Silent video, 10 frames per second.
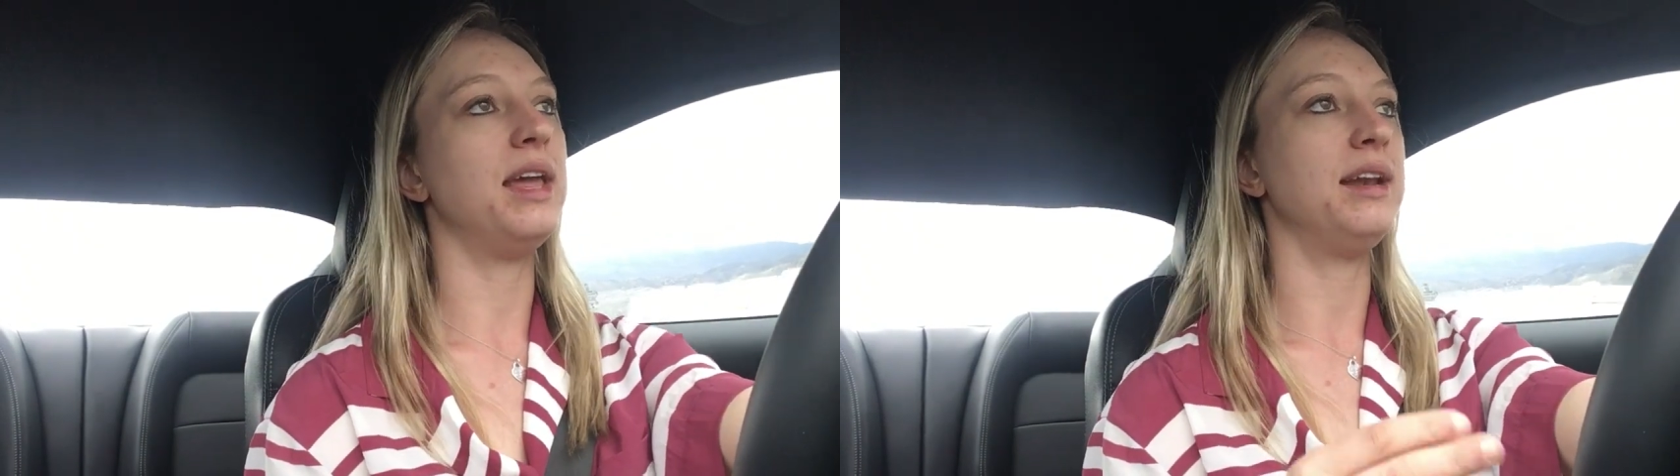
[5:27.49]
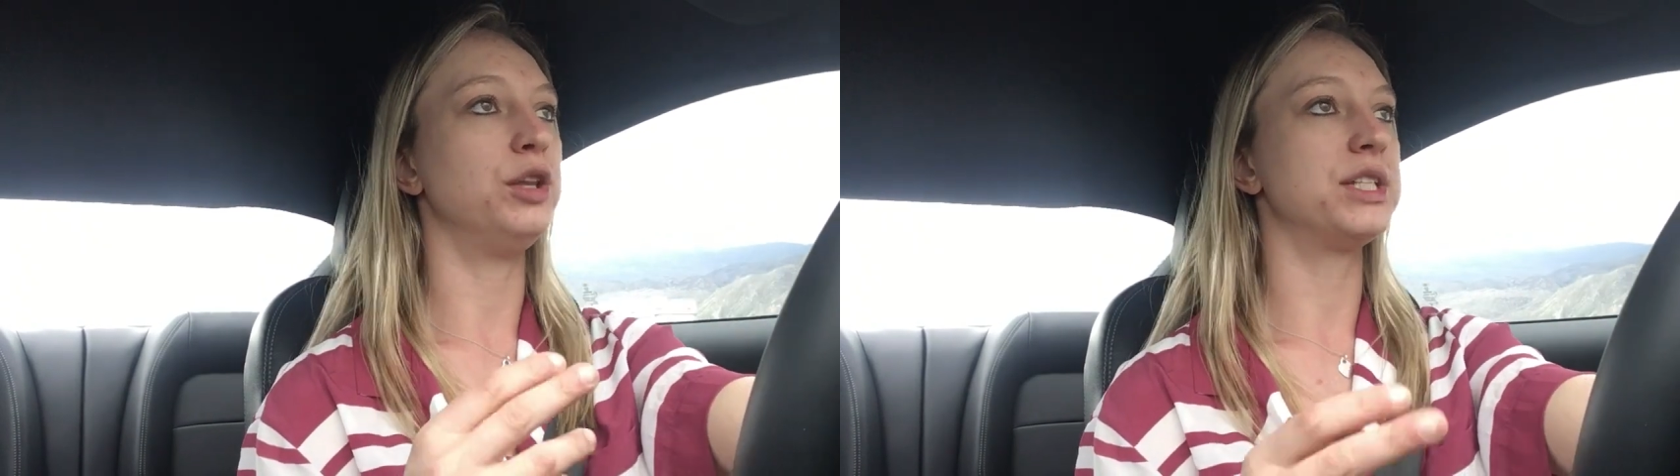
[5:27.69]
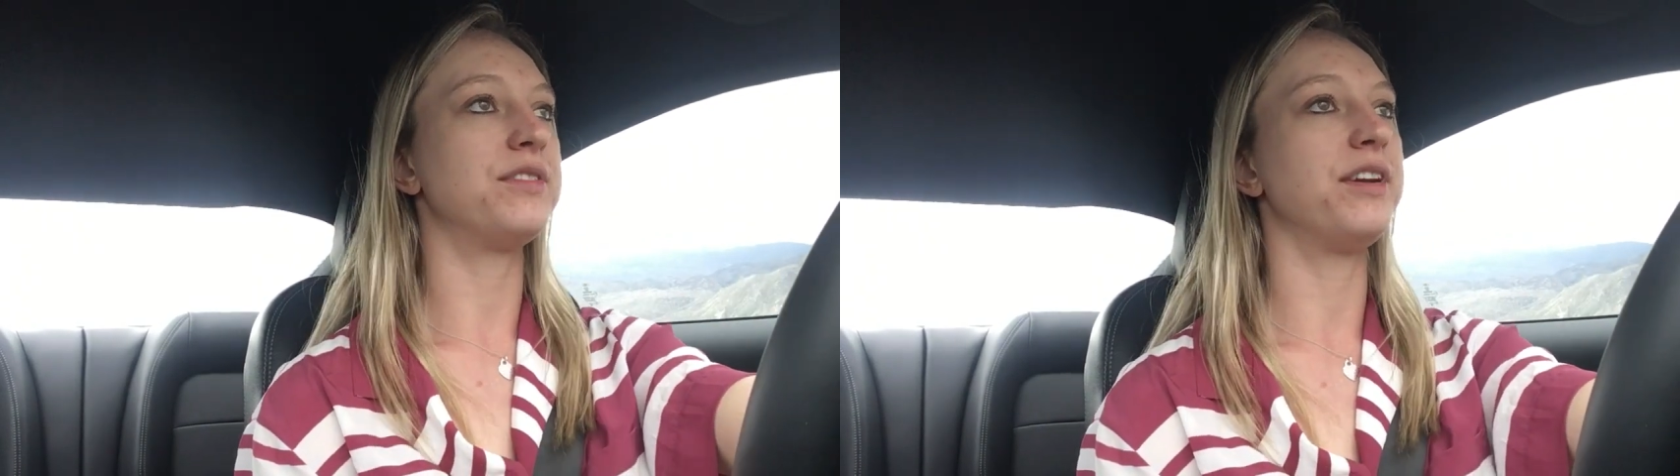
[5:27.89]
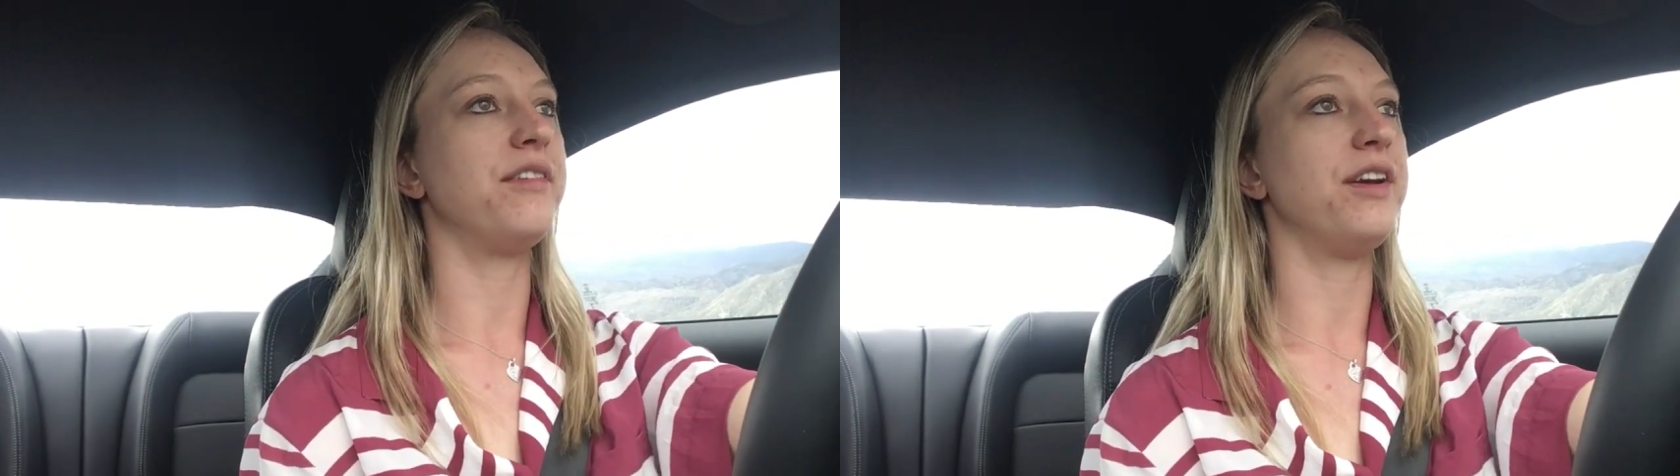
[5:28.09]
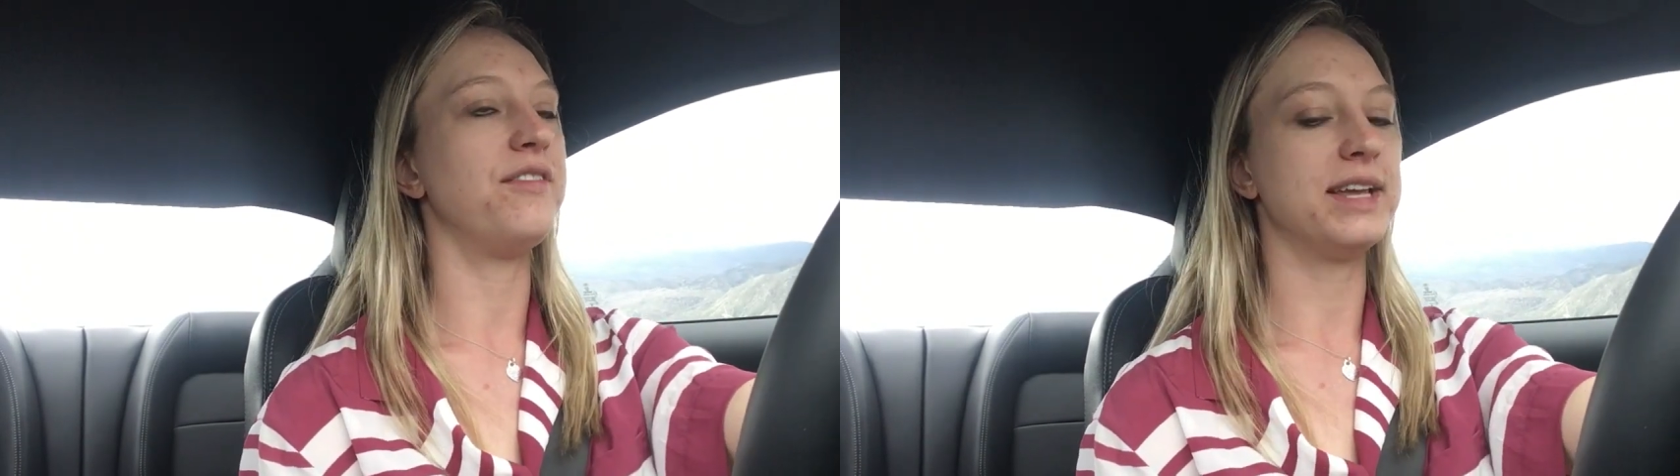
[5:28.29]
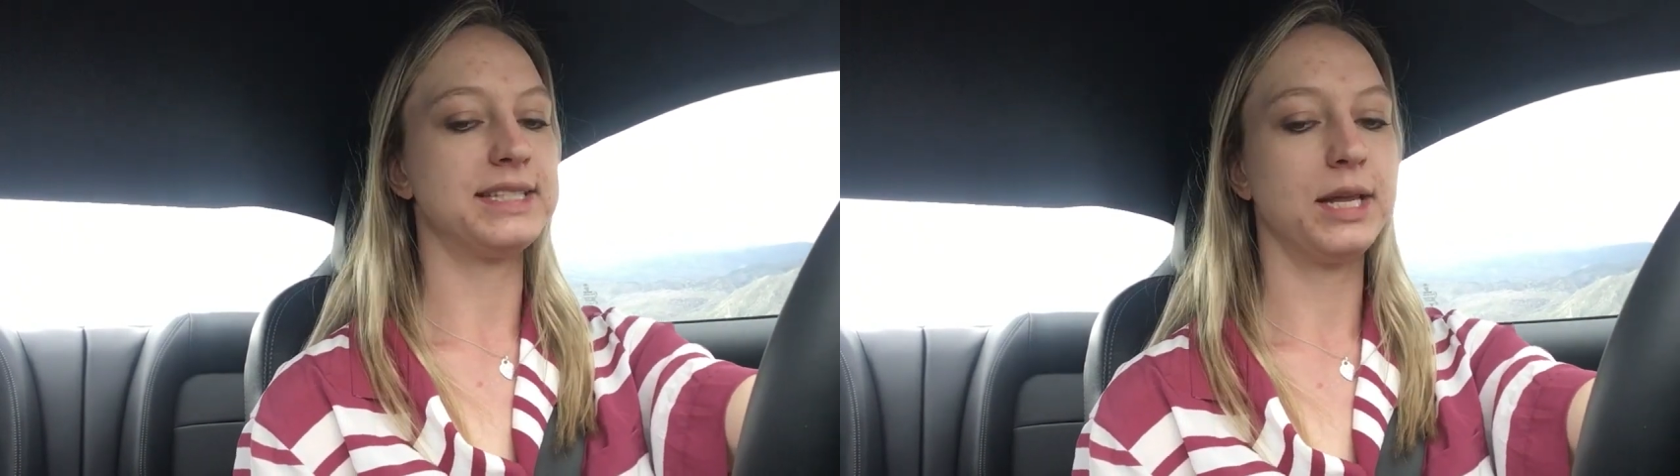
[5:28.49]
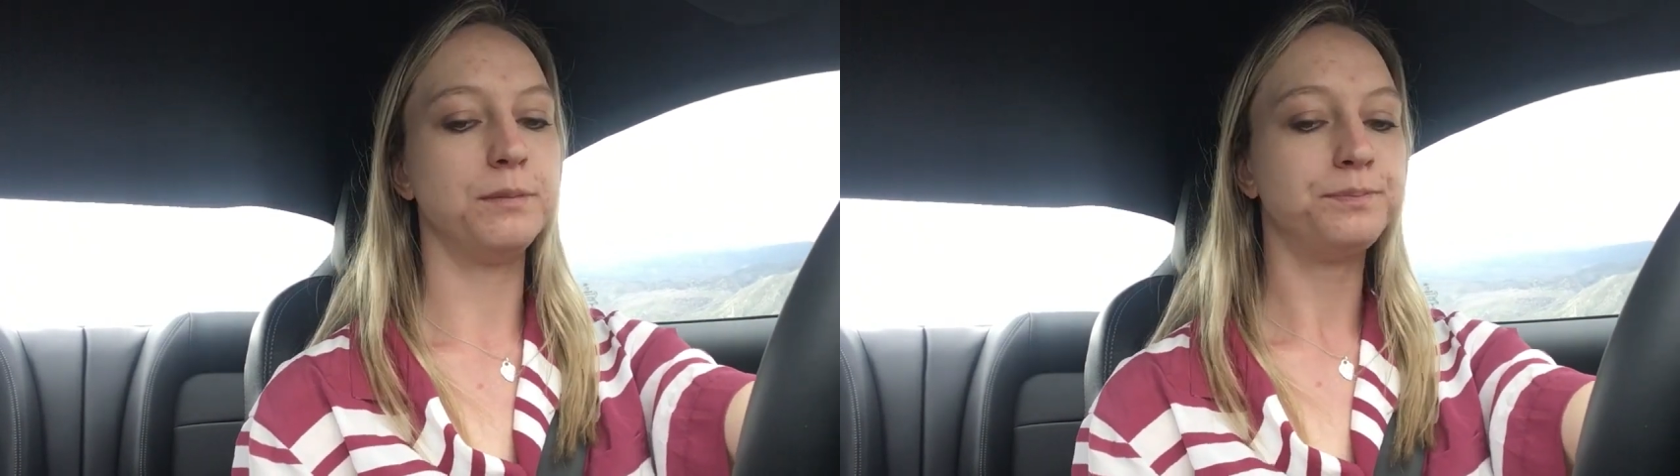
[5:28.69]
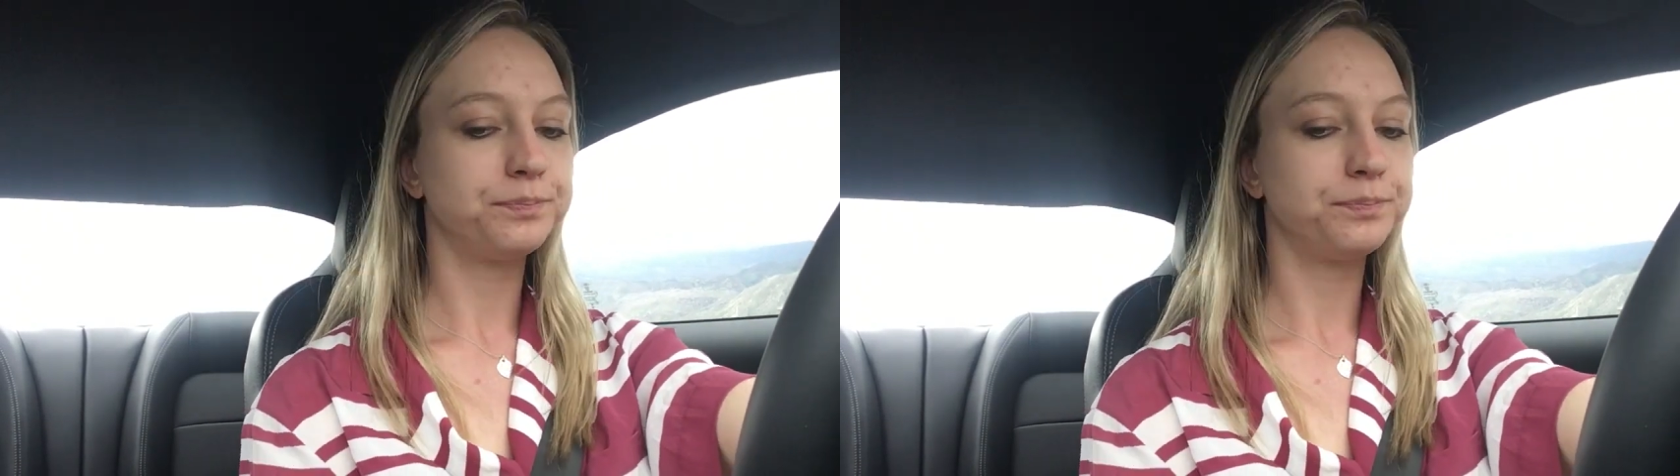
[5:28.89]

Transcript: and it looks very, very fancy.